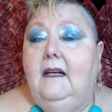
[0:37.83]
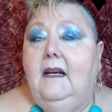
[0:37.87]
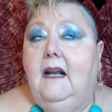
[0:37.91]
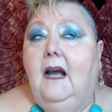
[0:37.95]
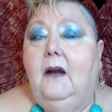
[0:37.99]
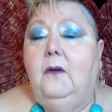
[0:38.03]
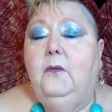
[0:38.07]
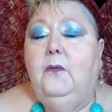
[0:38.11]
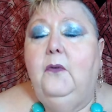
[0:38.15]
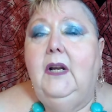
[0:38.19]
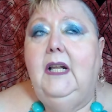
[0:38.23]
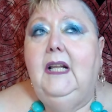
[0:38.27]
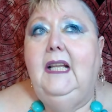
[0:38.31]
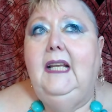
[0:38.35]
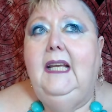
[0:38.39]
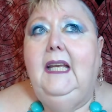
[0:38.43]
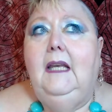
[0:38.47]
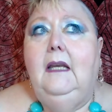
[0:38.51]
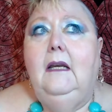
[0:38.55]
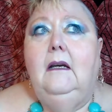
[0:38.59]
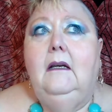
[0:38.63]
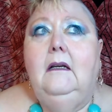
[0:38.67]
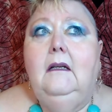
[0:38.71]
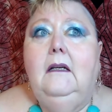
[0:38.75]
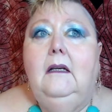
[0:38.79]
Not
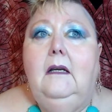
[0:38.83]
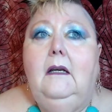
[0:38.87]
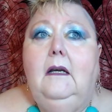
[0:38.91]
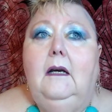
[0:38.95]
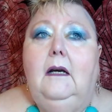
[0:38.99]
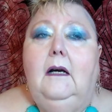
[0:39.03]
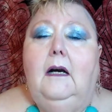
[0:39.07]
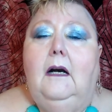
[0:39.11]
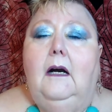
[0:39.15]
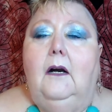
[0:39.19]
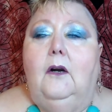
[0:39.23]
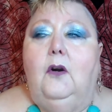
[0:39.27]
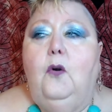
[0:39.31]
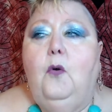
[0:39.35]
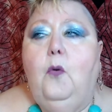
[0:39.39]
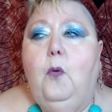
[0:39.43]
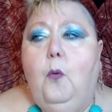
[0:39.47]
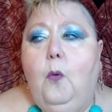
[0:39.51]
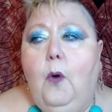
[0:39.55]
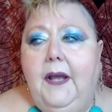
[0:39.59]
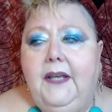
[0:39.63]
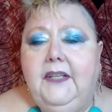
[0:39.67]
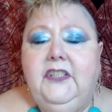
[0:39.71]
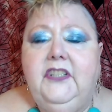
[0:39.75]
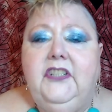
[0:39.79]
really a
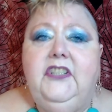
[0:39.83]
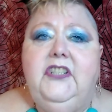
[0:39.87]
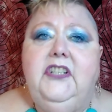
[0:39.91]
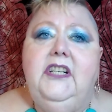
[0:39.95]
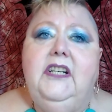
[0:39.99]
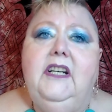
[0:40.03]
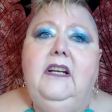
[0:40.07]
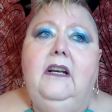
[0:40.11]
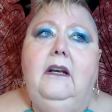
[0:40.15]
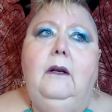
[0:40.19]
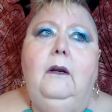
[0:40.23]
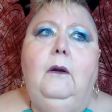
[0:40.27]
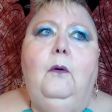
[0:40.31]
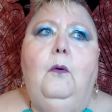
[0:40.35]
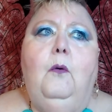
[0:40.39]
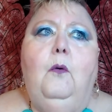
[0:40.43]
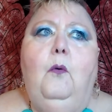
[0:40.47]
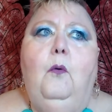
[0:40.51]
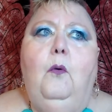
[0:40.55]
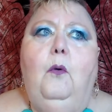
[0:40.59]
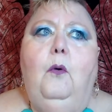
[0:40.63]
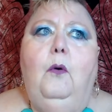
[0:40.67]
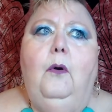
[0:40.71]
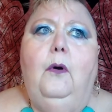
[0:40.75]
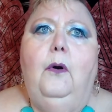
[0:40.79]
question
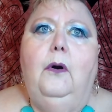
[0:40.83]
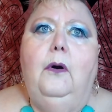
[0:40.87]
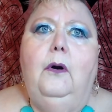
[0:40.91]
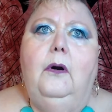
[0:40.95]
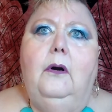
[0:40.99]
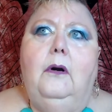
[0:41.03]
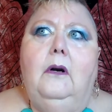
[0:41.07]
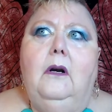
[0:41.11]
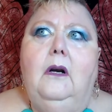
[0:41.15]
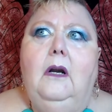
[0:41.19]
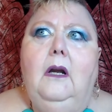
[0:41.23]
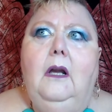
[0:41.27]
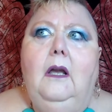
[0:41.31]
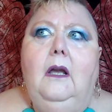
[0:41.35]
or,